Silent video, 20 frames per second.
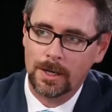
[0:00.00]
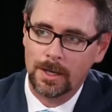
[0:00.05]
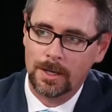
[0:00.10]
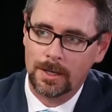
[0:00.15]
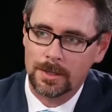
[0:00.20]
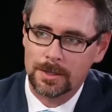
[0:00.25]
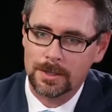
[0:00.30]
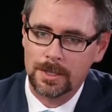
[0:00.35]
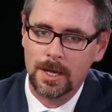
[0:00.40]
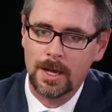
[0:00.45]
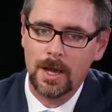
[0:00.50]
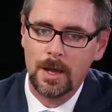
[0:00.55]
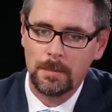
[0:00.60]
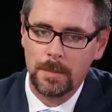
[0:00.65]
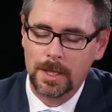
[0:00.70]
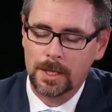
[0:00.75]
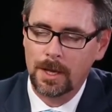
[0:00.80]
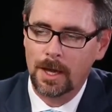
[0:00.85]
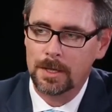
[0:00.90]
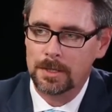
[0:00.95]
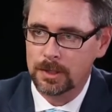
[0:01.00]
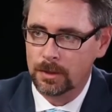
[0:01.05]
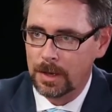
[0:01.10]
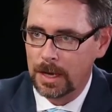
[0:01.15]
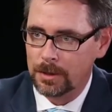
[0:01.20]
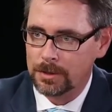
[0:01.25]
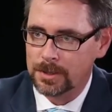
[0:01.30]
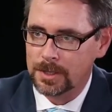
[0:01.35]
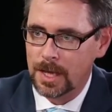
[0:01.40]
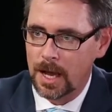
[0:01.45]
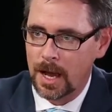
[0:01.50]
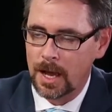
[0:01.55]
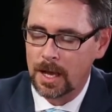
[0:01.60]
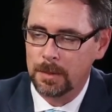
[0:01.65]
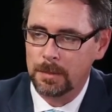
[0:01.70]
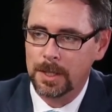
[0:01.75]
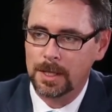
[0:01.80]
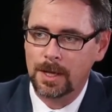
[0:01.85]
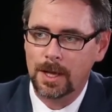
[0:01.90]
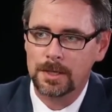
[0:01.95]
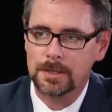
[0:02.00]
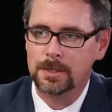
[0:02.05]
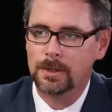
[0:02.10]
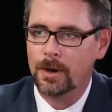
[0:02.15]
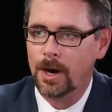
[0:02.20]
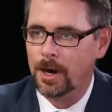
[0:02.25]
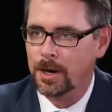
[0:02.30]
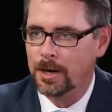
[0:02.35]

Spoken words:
is, because they're outside, because there